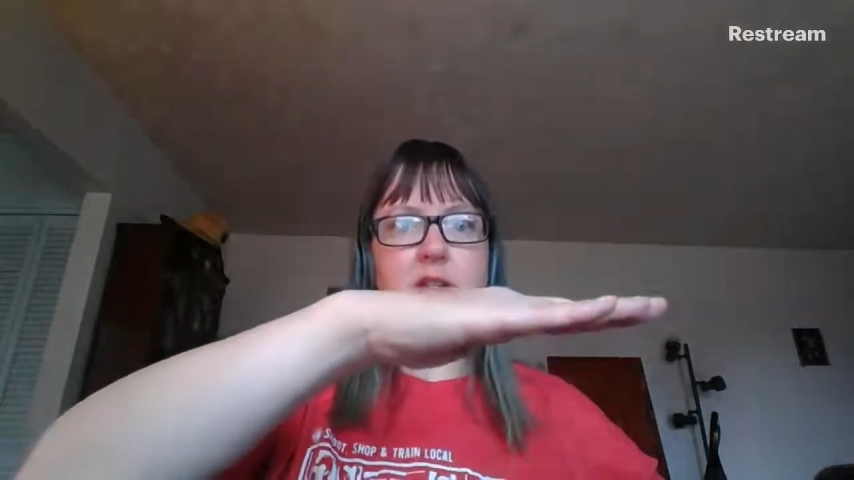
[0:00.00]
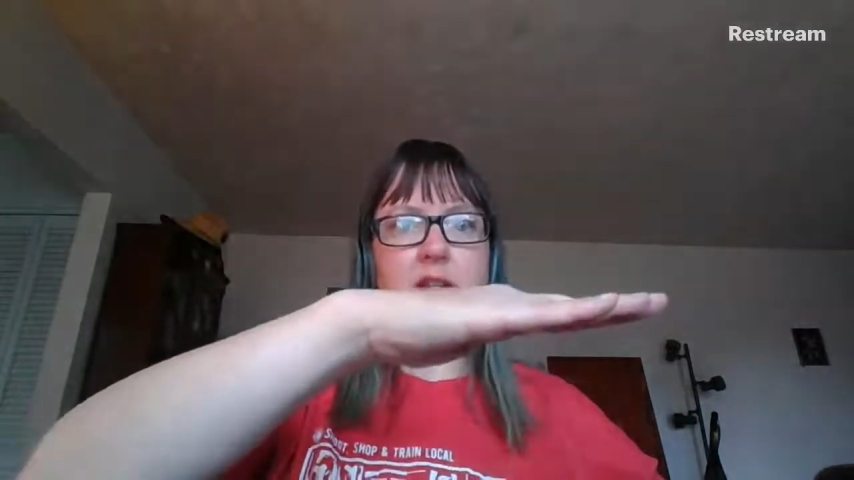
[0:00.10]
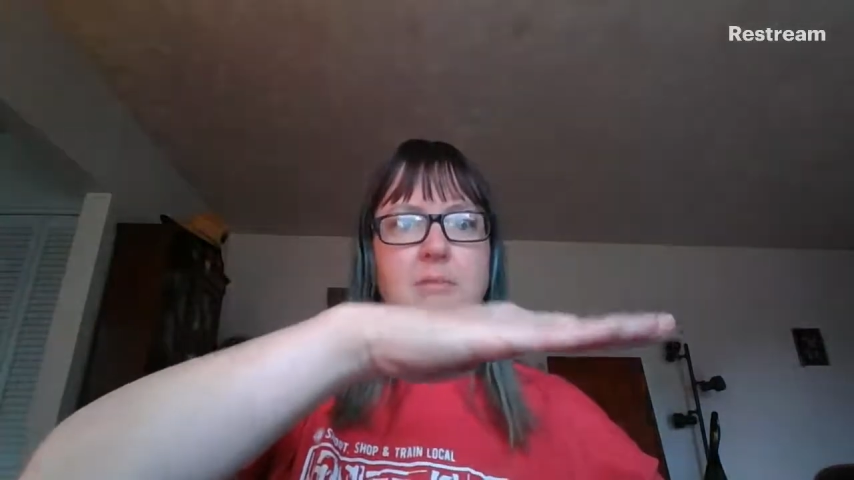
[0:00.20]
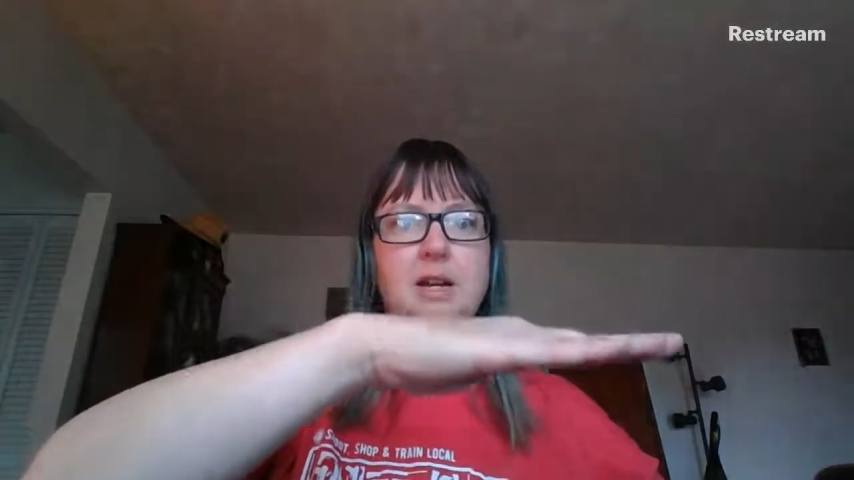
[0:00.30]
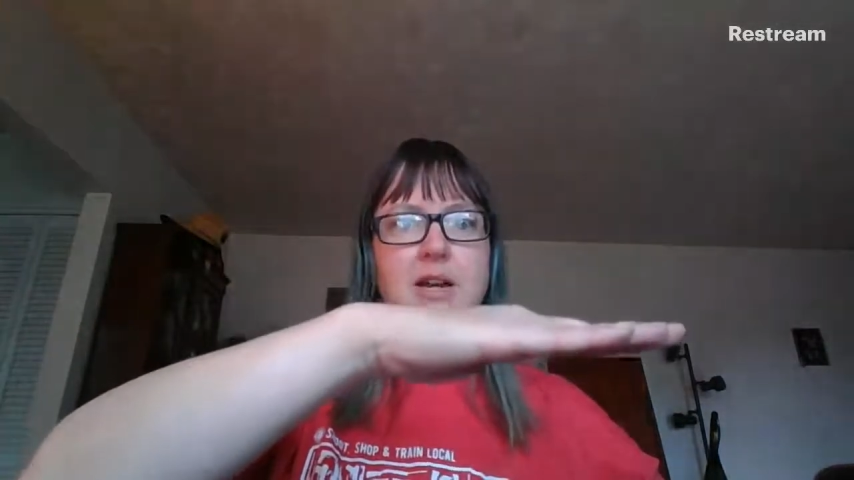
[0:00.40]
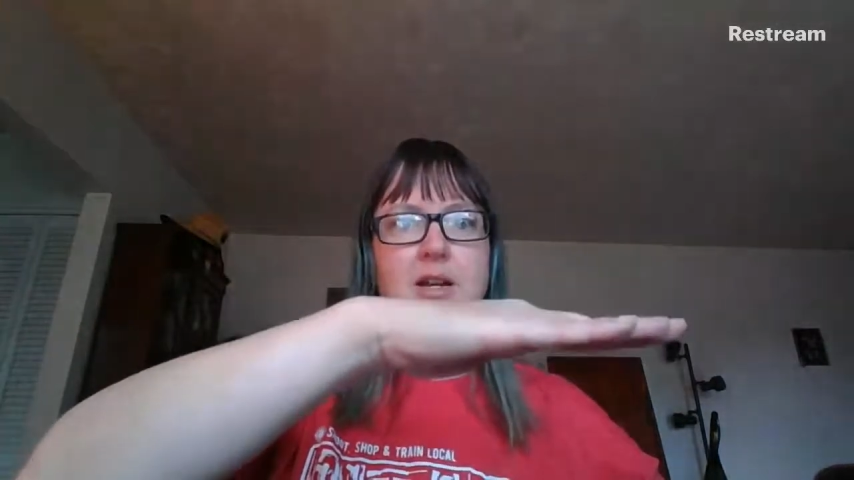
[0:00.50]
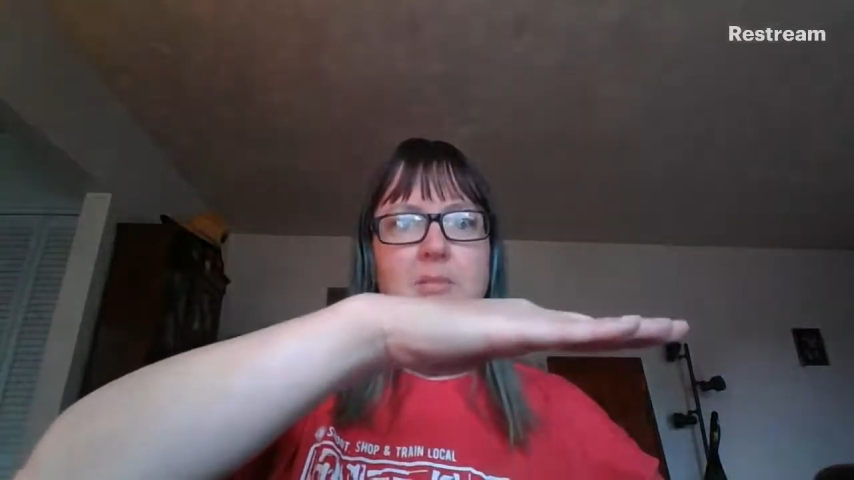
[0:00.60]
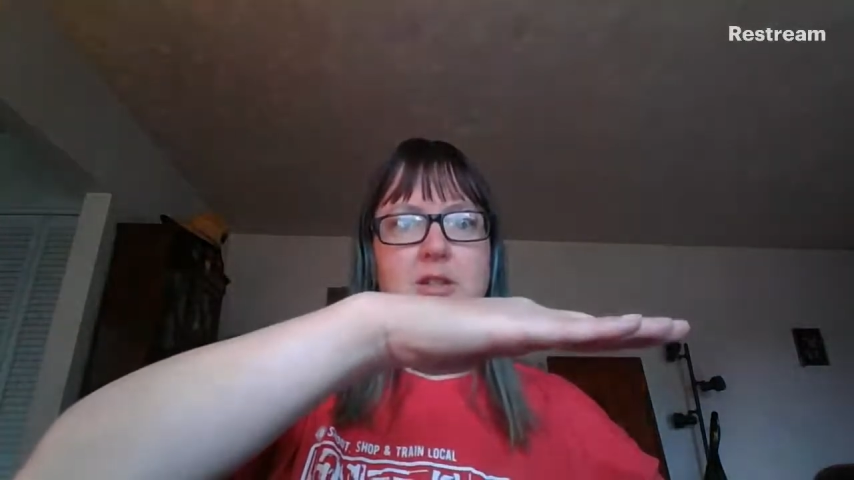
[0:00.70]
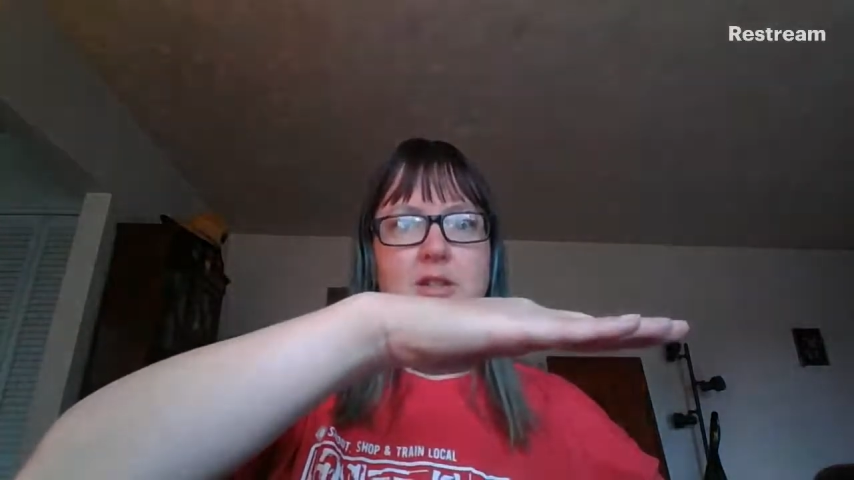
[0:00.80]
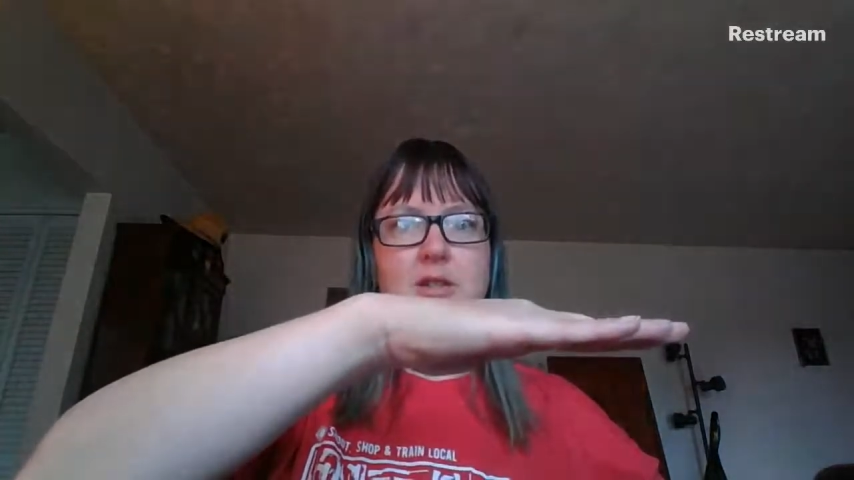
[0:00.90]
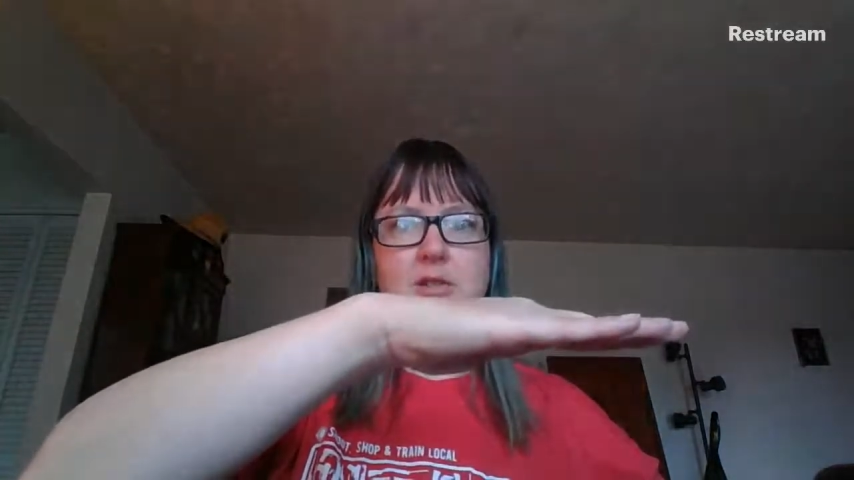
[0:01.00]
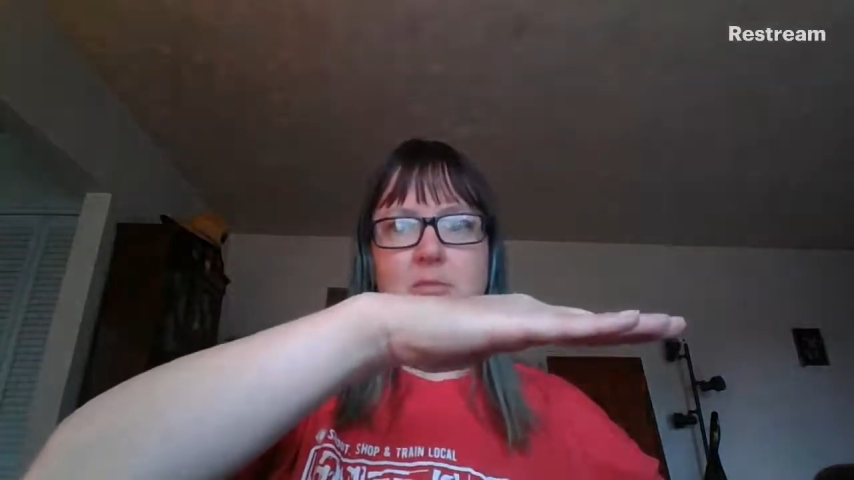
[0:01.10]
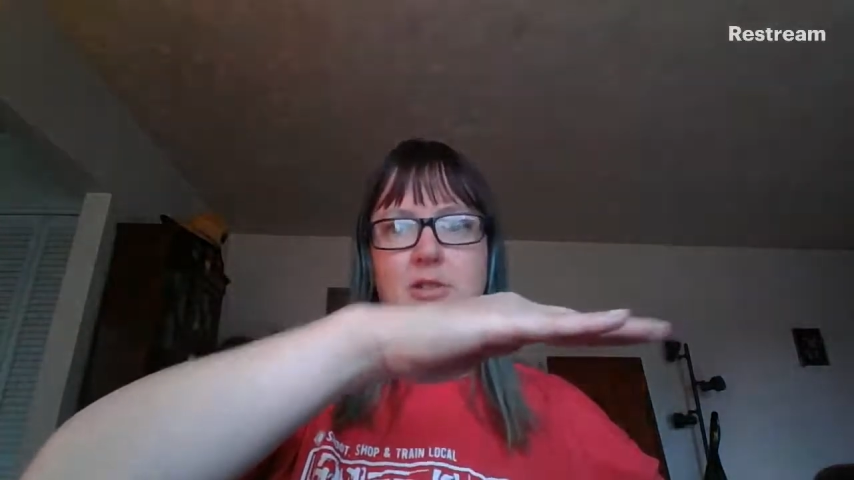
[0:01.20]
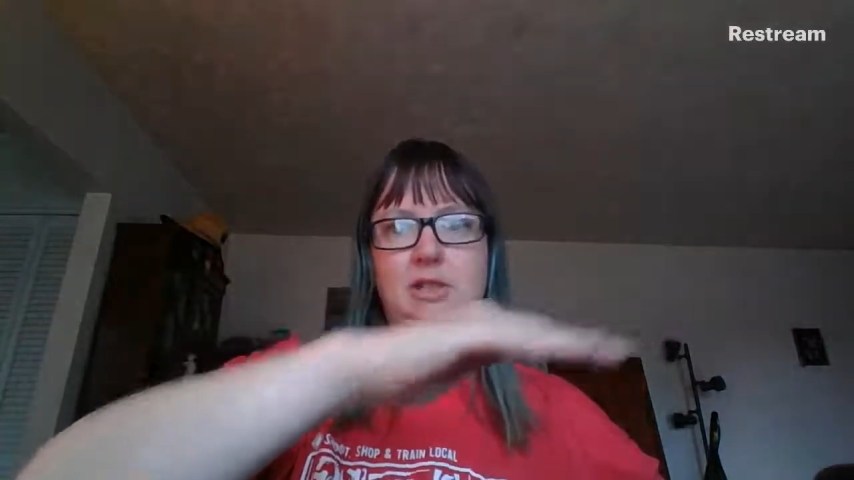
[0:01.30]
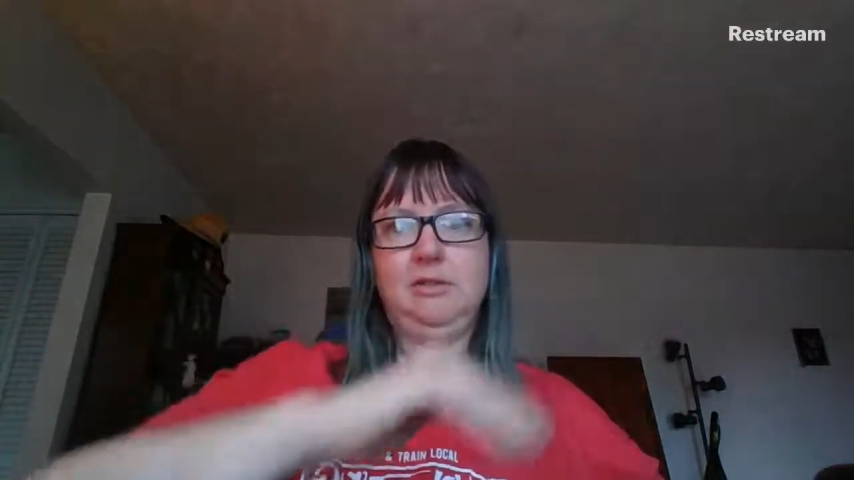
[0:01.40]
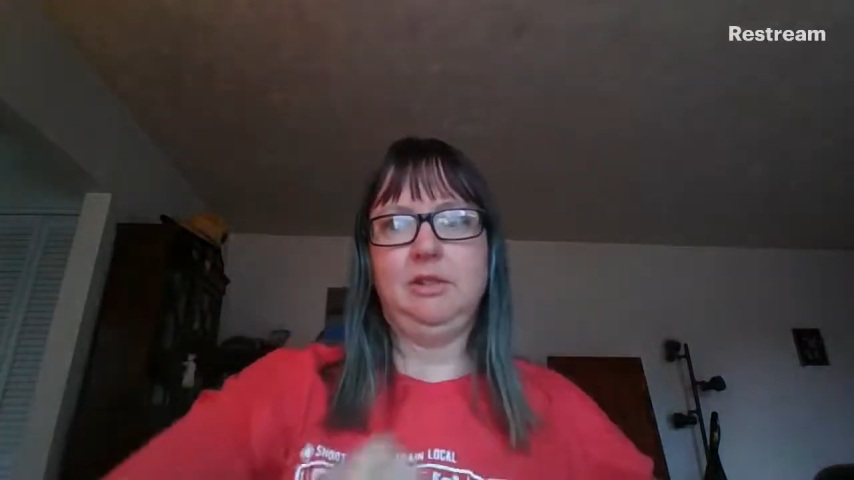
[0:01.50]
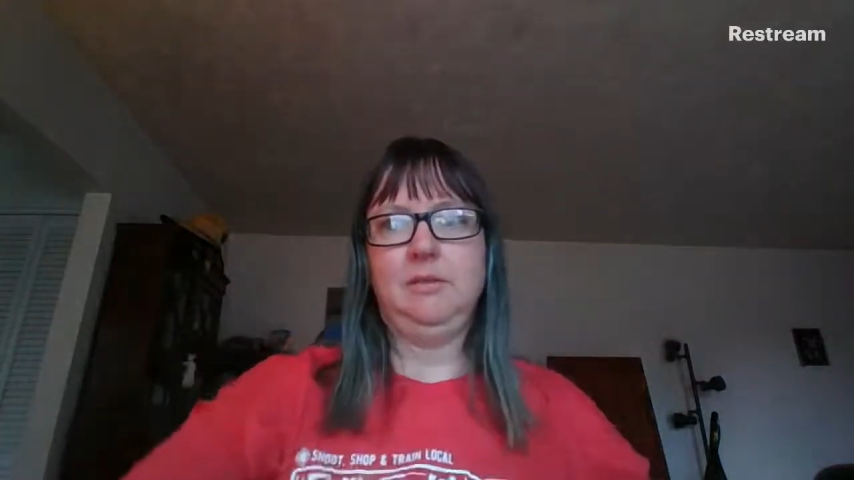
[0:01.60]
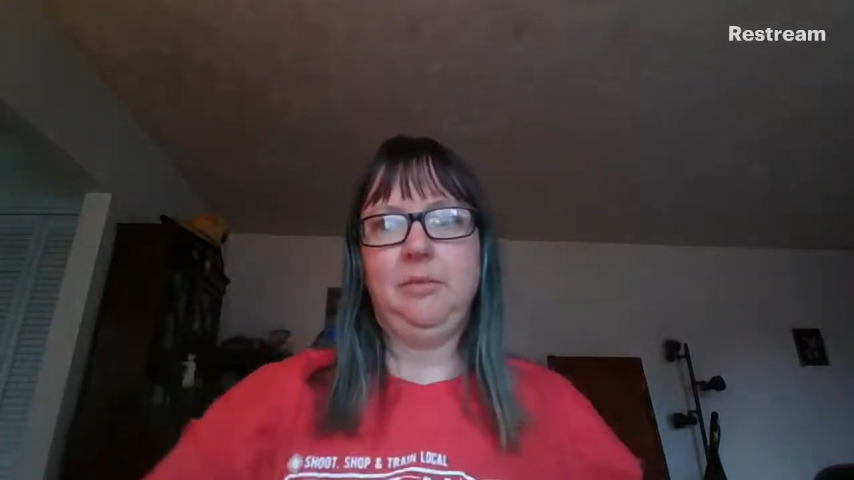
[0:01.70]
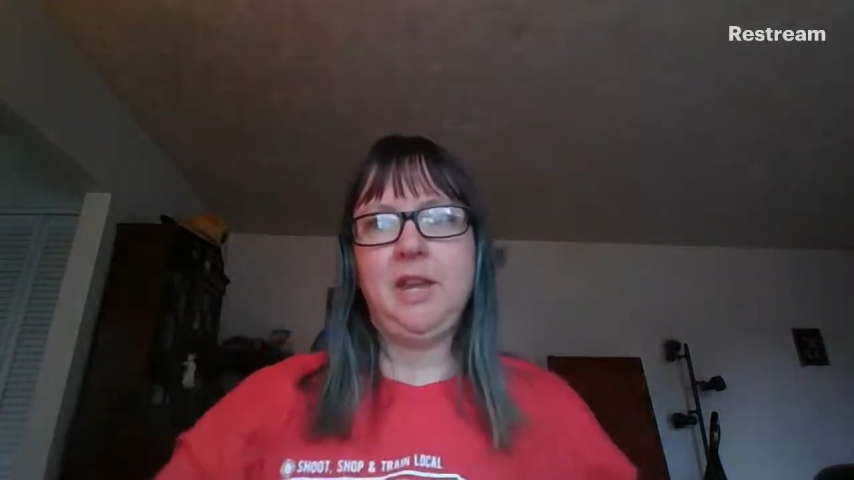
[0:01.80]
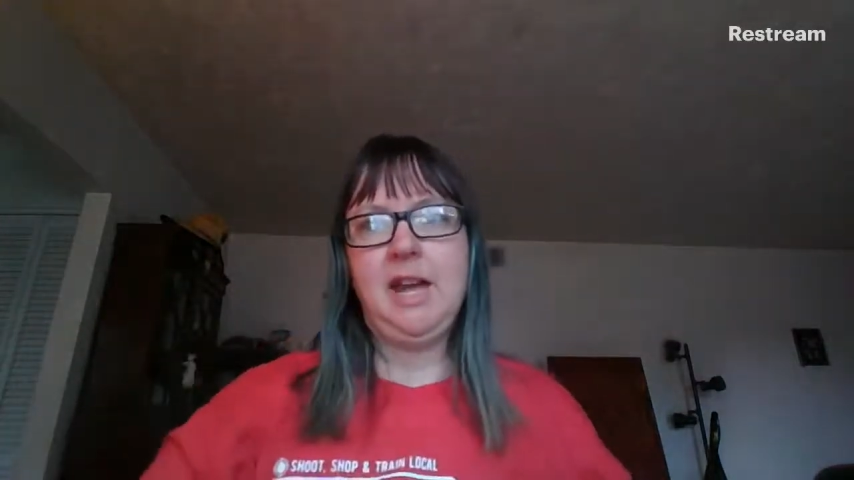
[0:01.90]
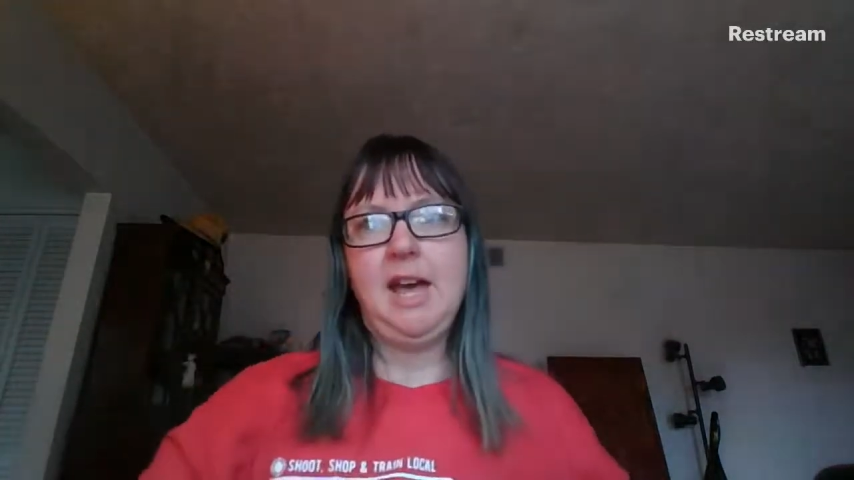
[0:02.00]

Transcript: to get back up to the normal level.